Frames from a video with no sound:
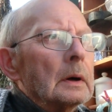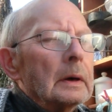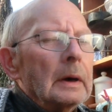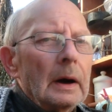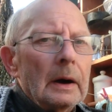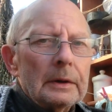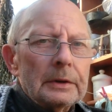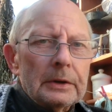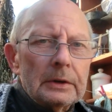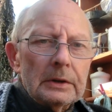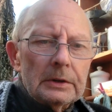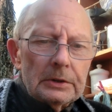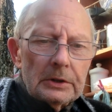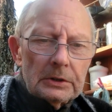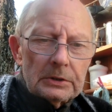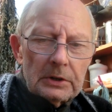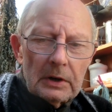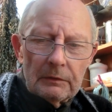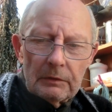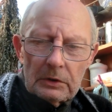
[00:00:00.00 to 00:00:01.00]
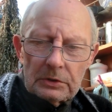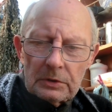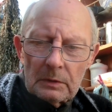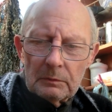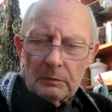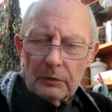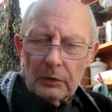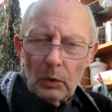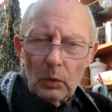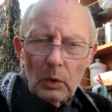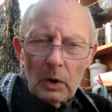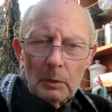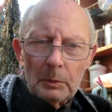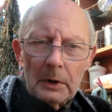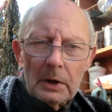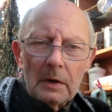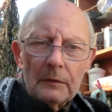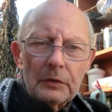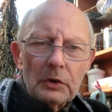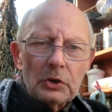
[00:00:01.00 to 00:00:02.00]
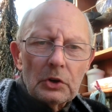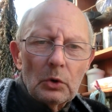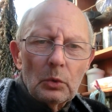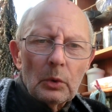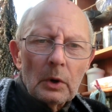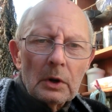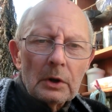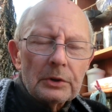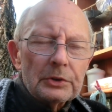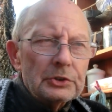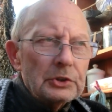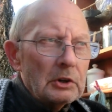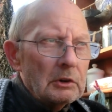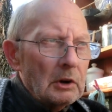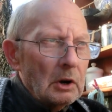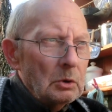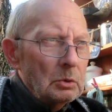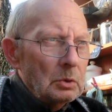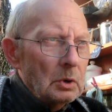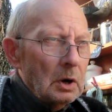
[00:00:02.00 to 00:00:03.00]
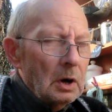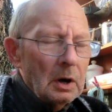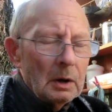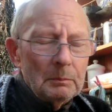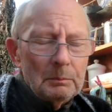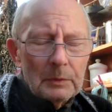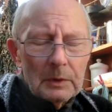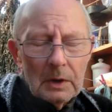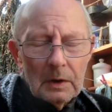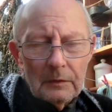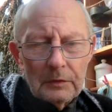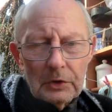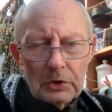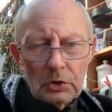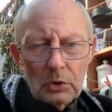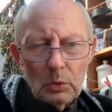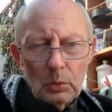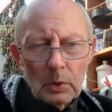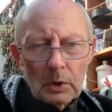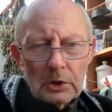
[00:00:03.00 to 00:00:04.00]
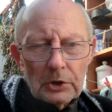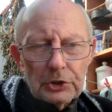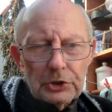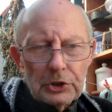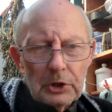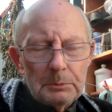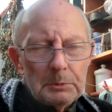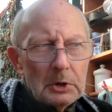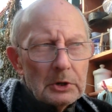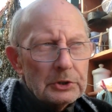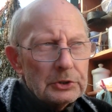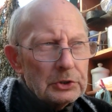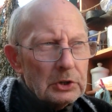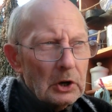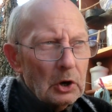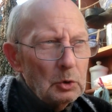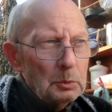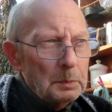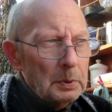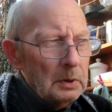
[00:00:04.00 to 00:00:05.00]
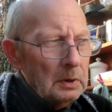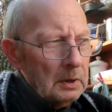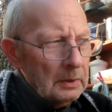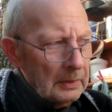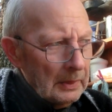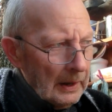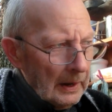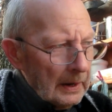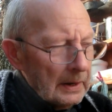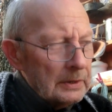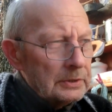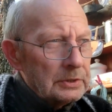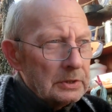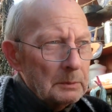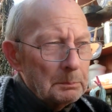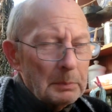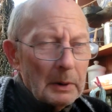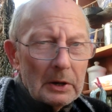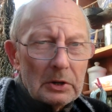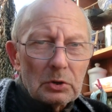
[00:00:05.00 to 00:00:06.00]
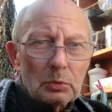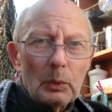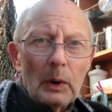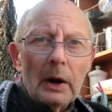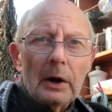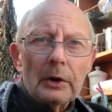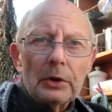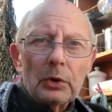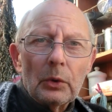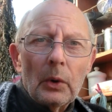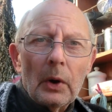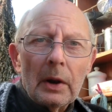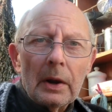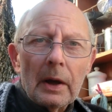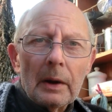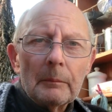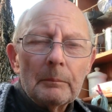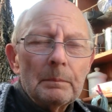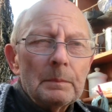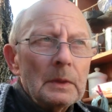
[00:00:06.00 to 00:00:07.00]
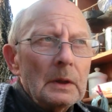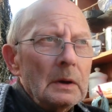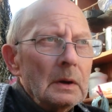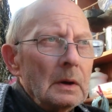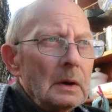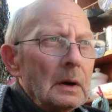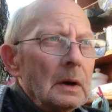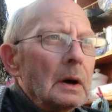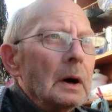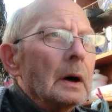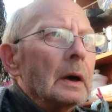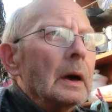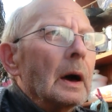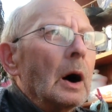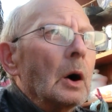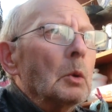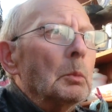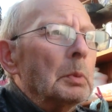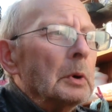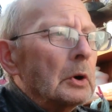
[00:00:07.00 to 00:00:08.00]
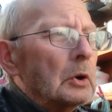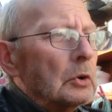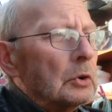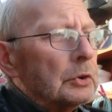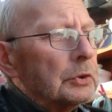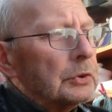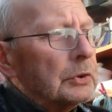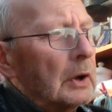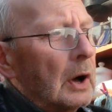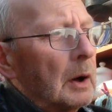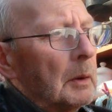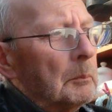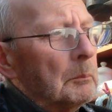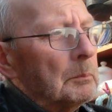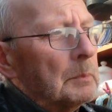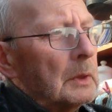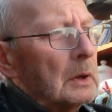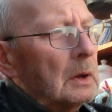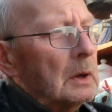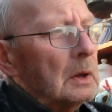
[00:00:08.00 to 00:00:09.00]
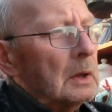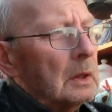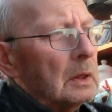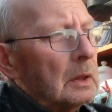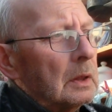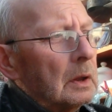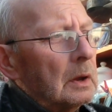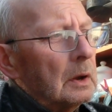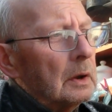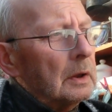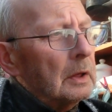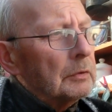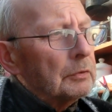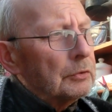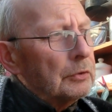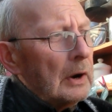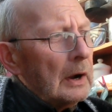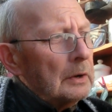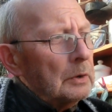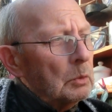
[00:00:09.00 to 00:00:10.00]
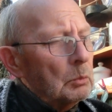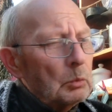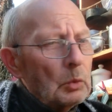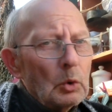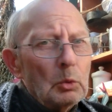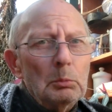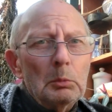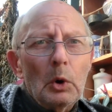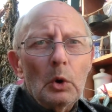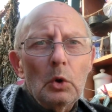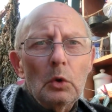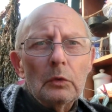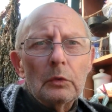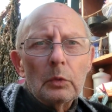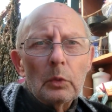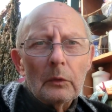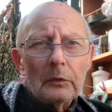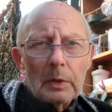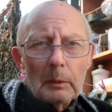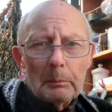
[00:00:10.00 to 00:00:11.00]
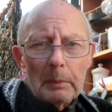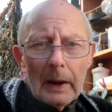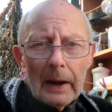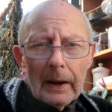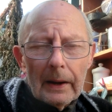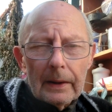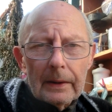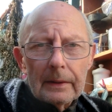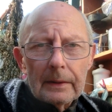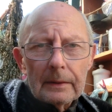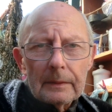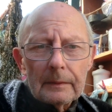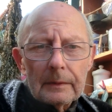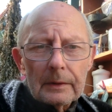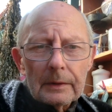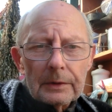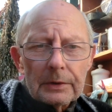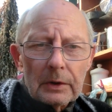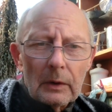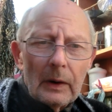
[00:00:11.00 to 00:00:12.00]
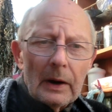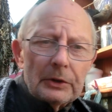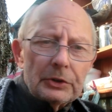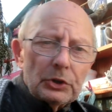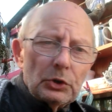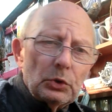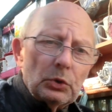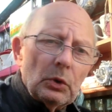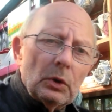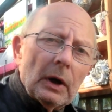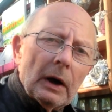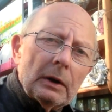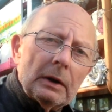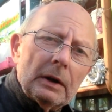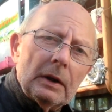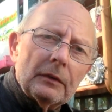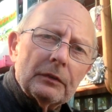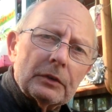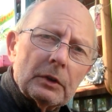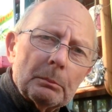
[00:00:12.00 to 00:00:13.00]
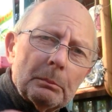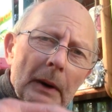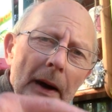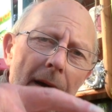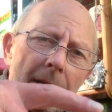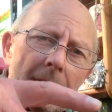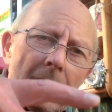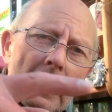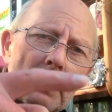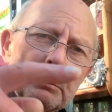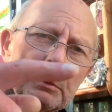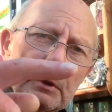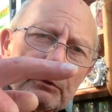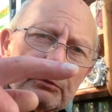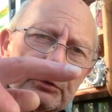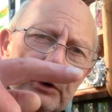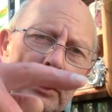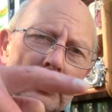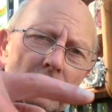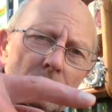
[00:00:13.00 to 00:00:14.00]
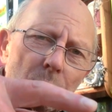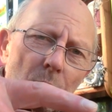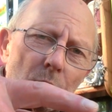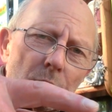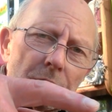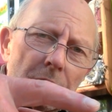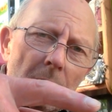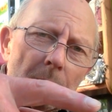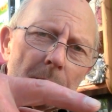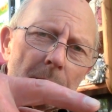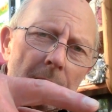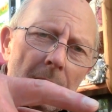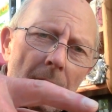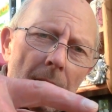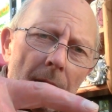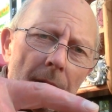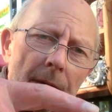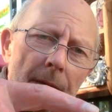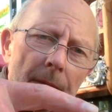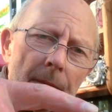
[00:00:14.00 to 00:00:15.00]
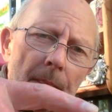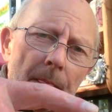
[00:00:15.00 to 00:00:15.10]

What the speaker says: Yeah, just give it some thought. I mean, if you do want to if you do want to shim your scope, that is the best way of doing it. You know, because the front will move with the back. So as you lift the back up, the fronts will tip down.